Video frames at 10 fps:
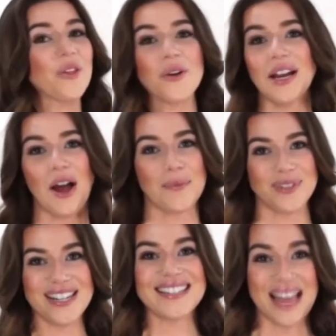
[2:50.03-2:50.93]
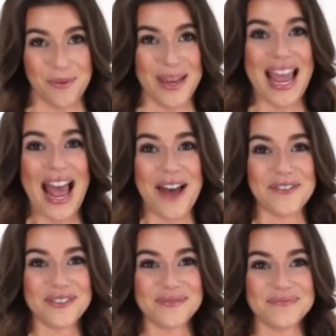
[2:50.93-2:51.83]
Antiviral drugs
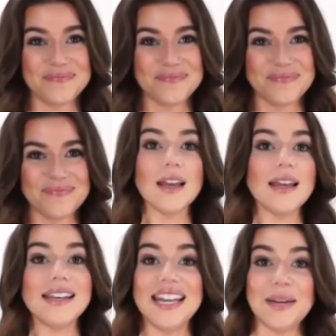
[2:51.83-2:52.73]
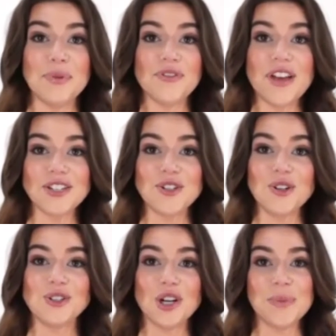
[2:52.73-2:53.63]
sometimes cause side
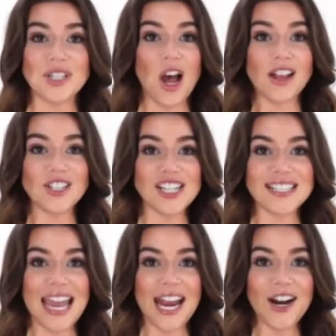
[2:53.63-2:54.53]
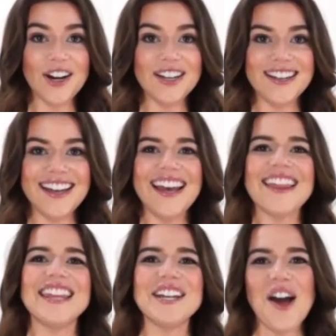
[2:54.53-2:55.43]
effects, and in some cases
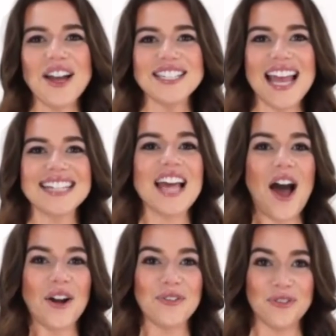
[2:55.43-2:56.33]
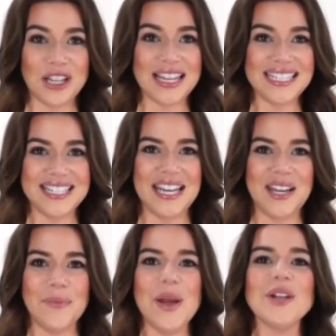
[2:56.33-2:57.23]
people develop a tolerance for
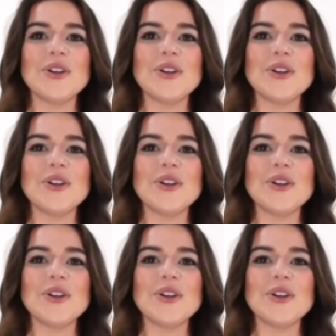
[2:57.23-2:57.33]
them,